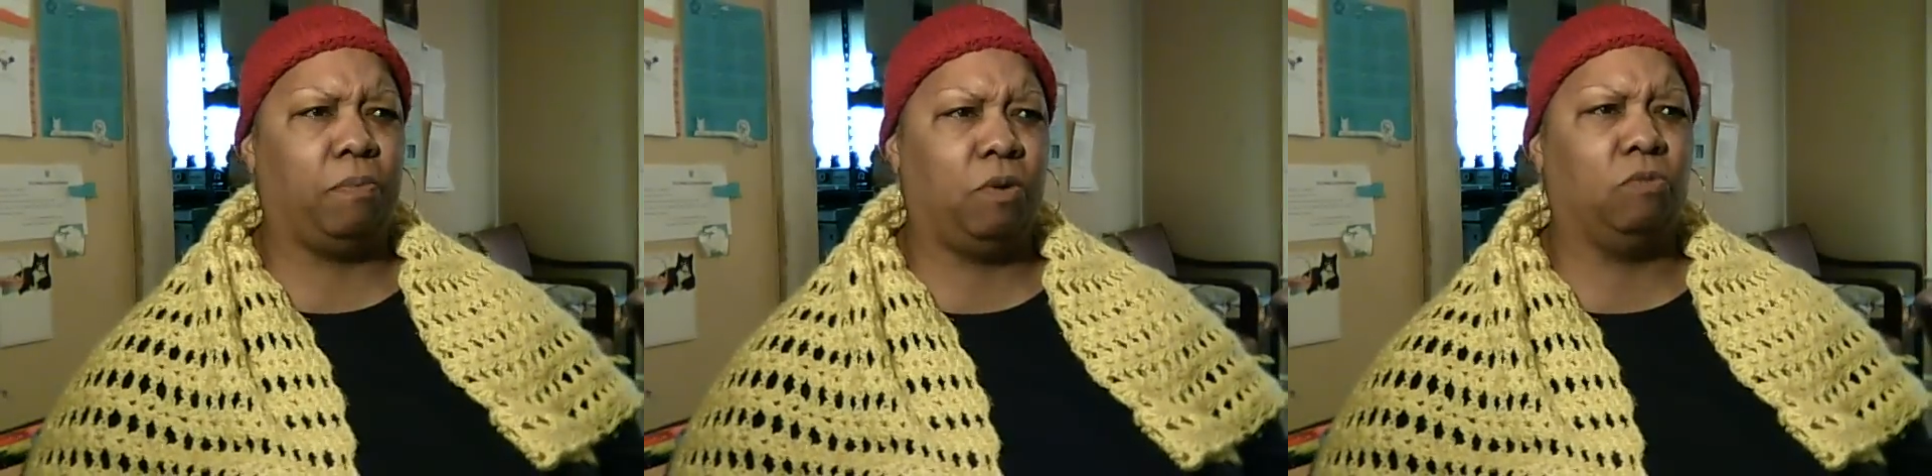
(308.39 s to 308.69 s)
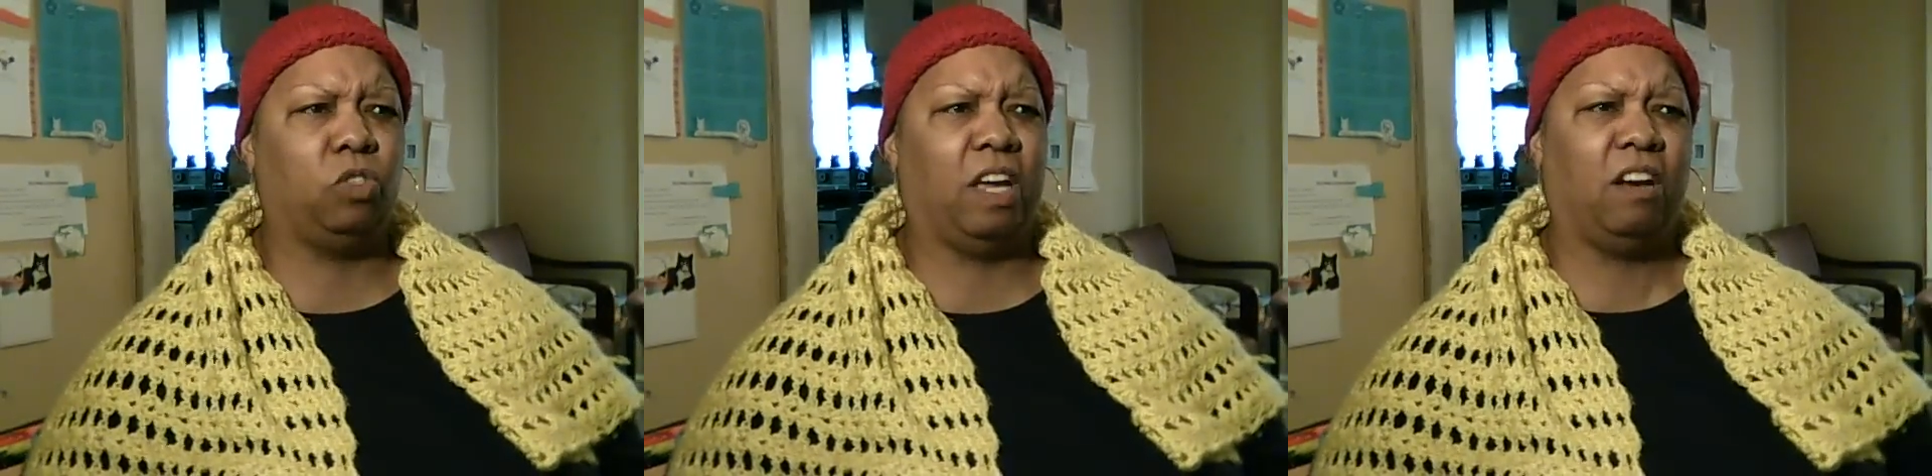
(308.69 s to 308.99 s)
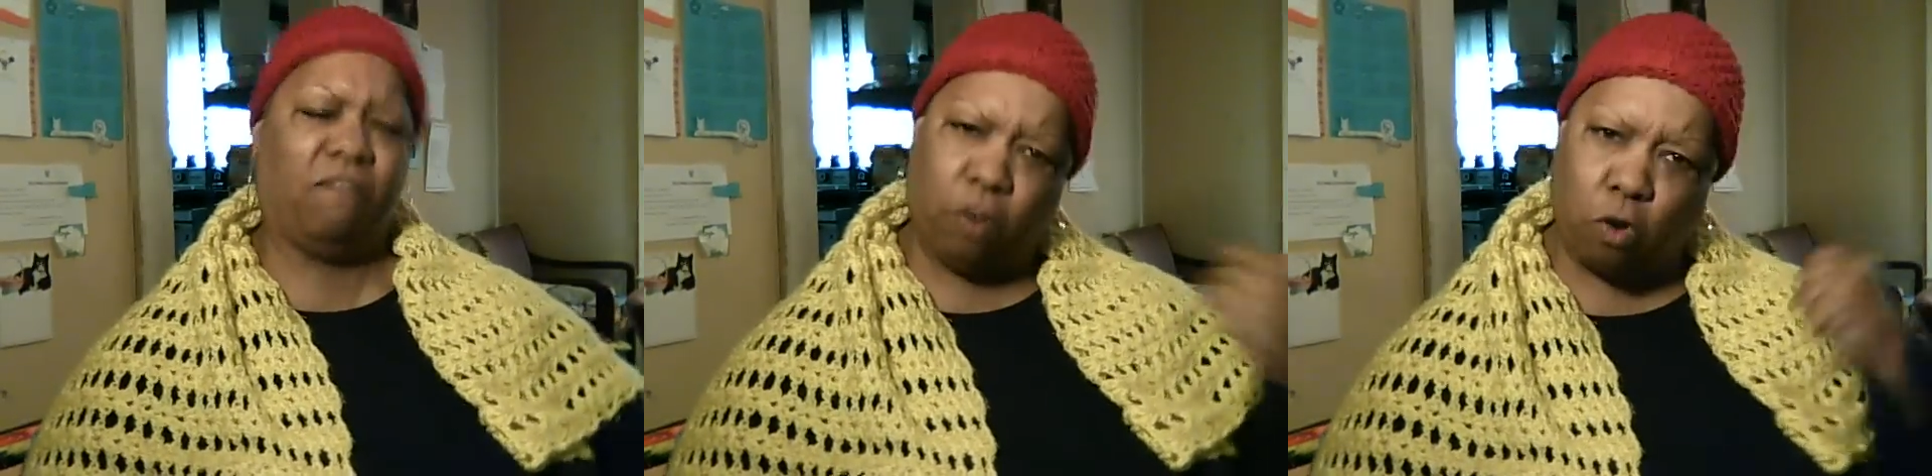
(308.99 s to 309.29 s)

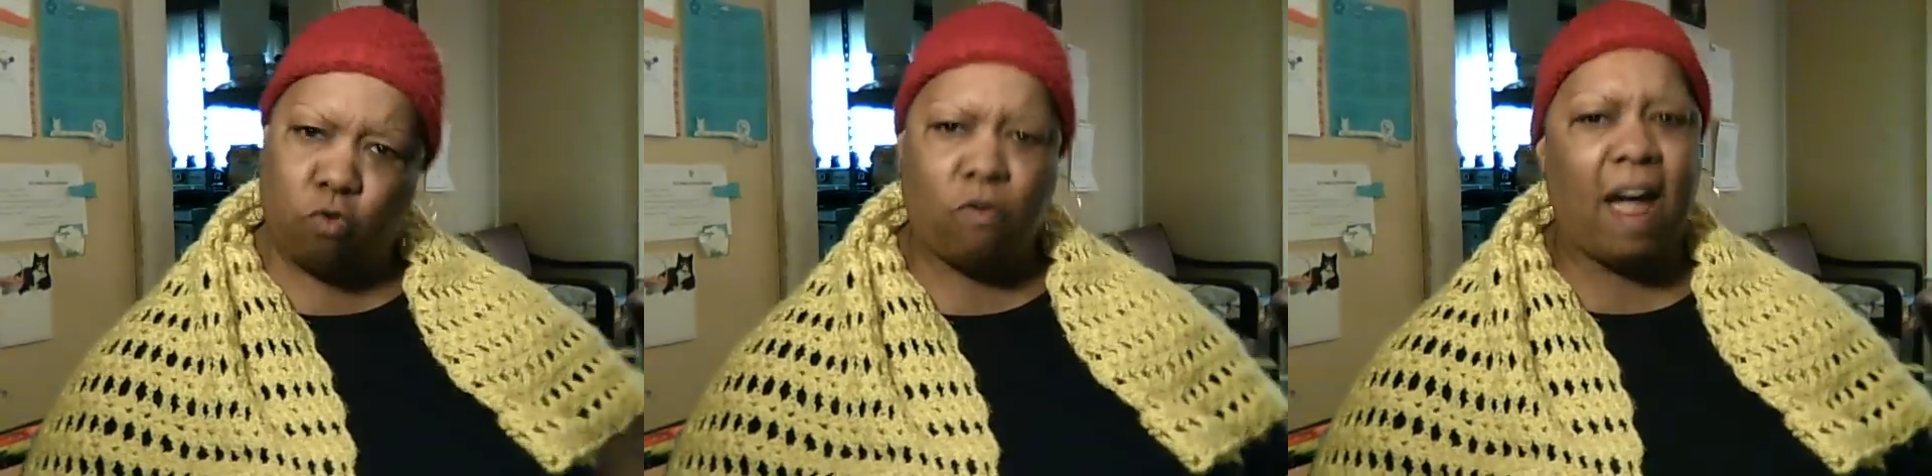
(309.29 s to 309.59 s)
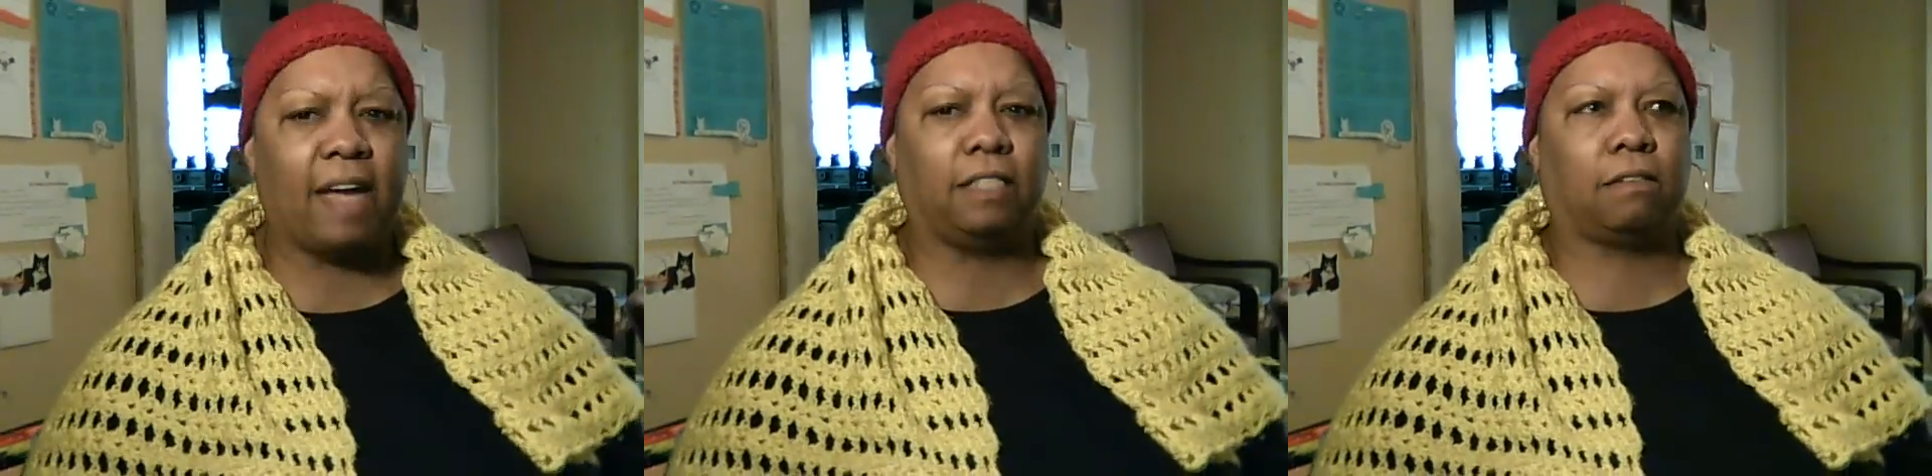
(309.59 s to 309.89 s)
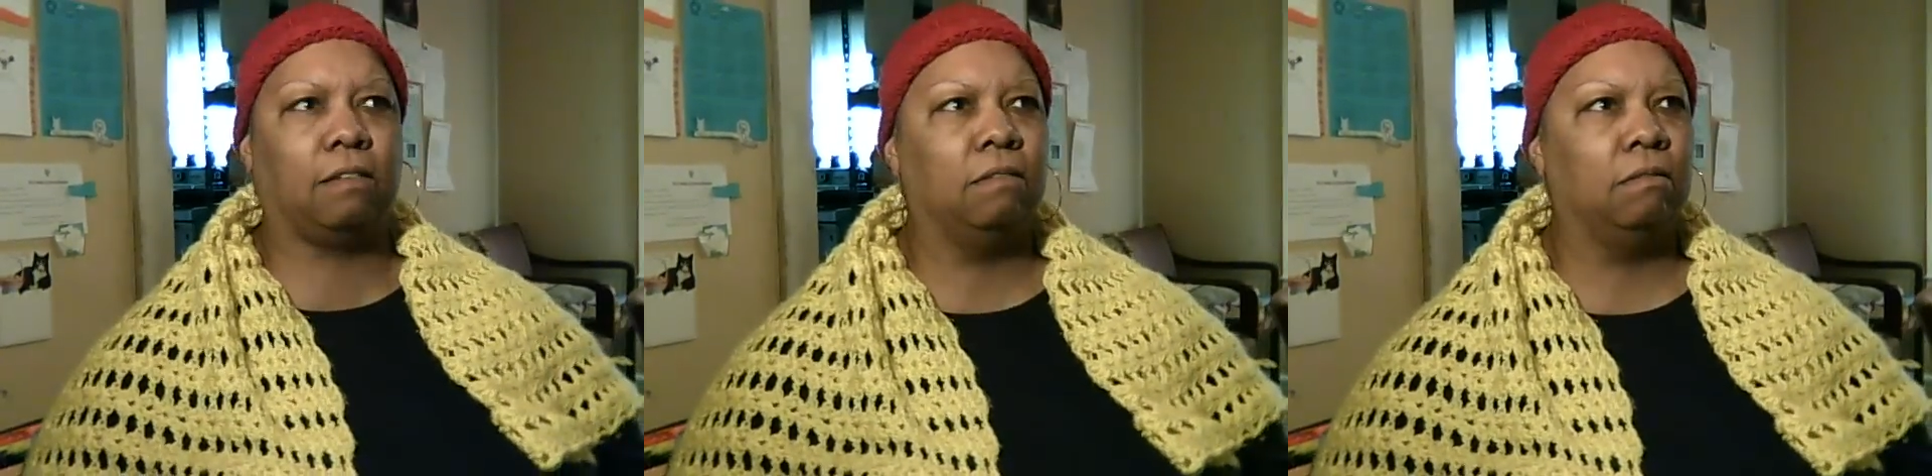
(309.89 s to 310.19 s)
Crusader for
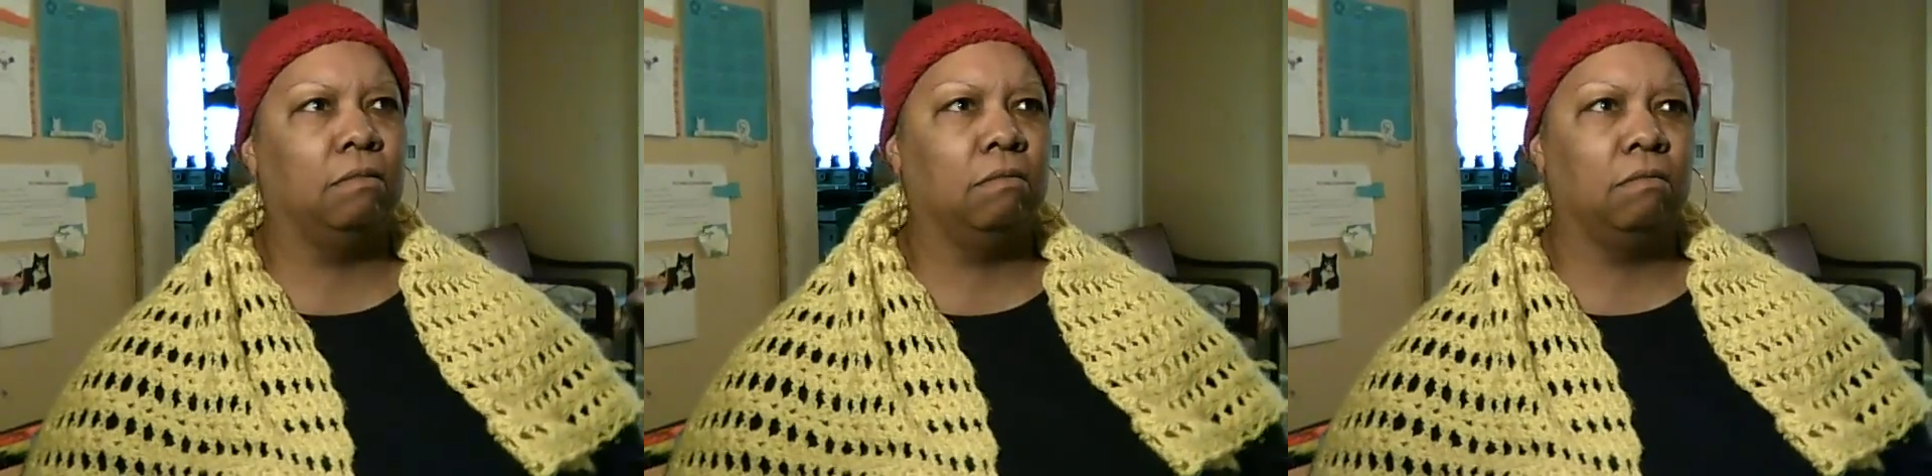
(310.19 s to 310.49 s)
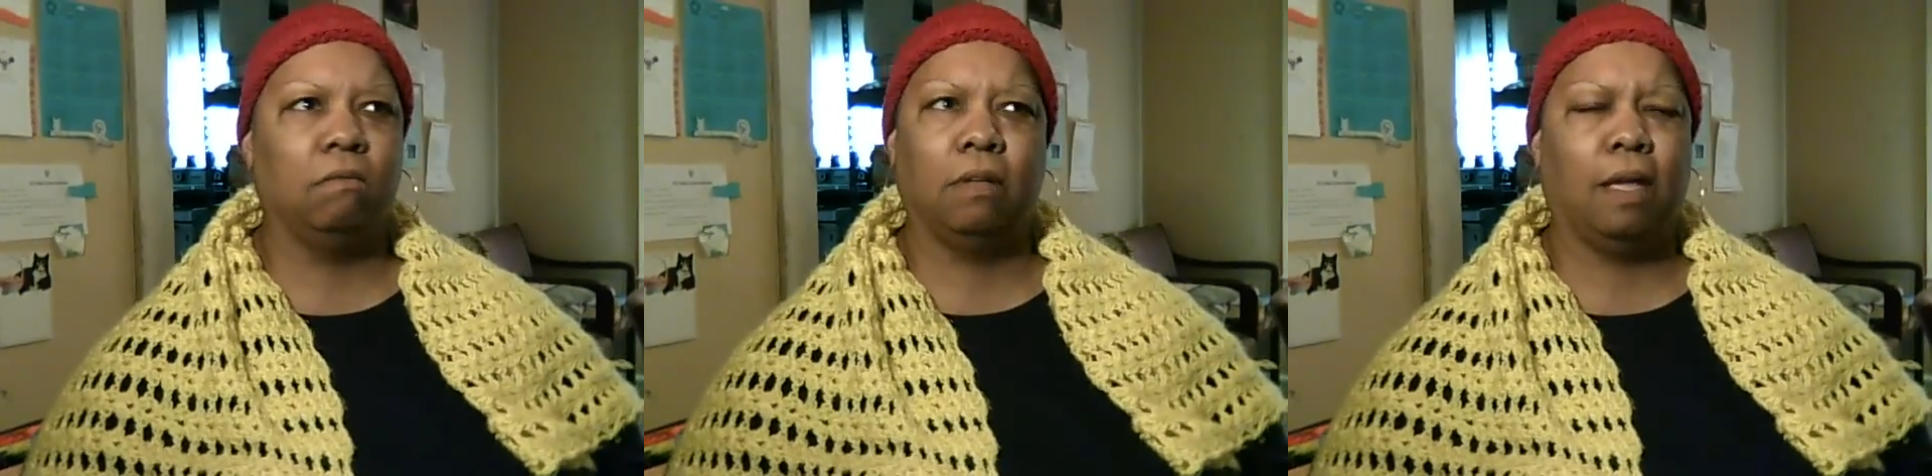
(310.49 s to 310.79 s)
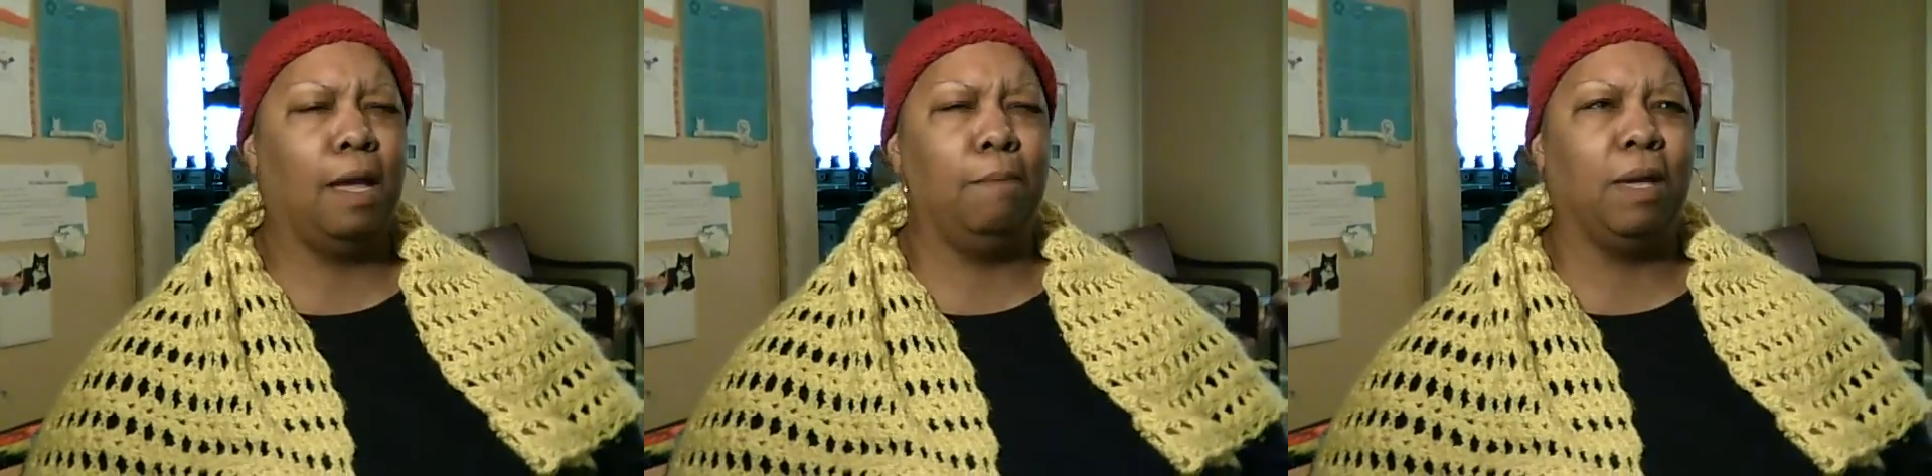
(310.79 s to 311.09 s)
Christ.
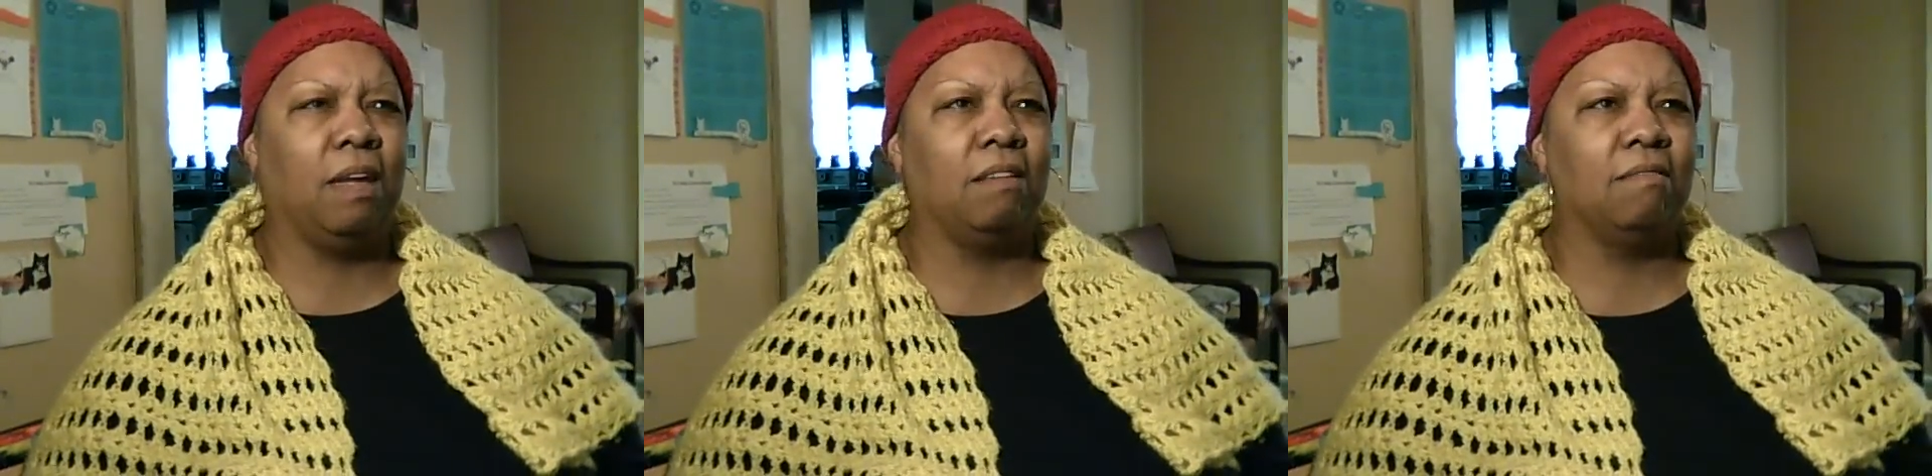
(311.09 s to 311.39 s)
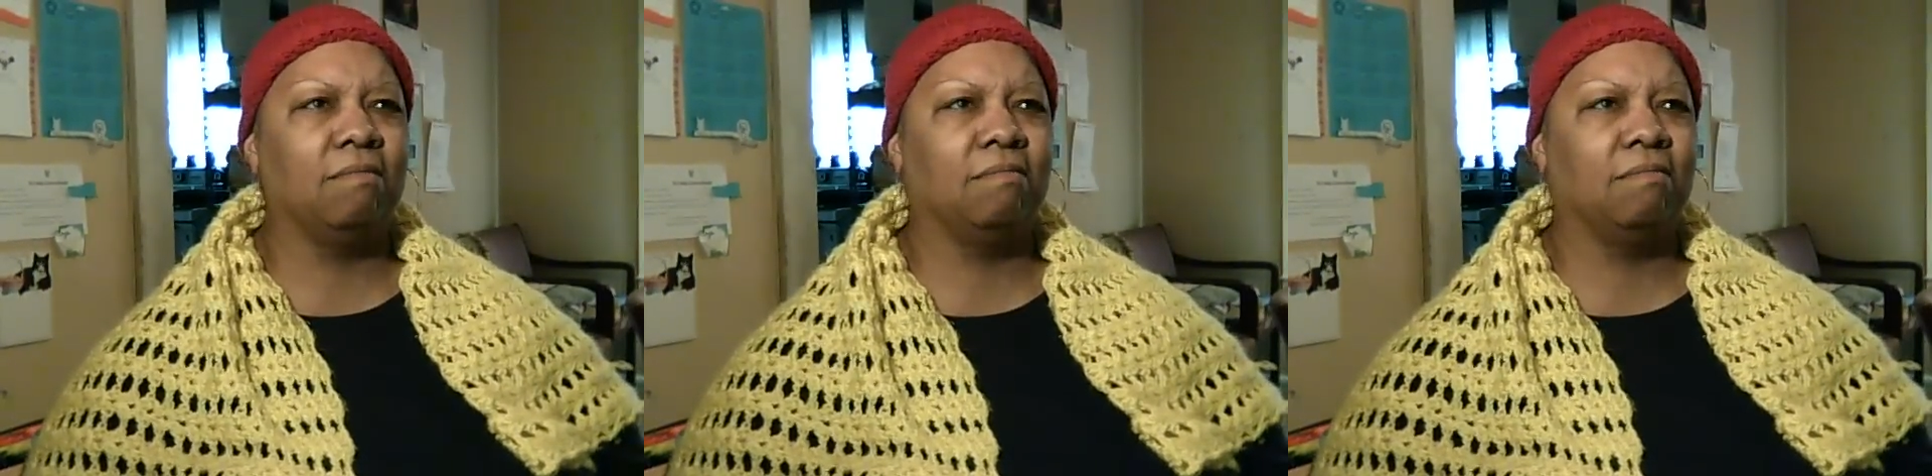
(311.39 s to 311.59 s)
Amen.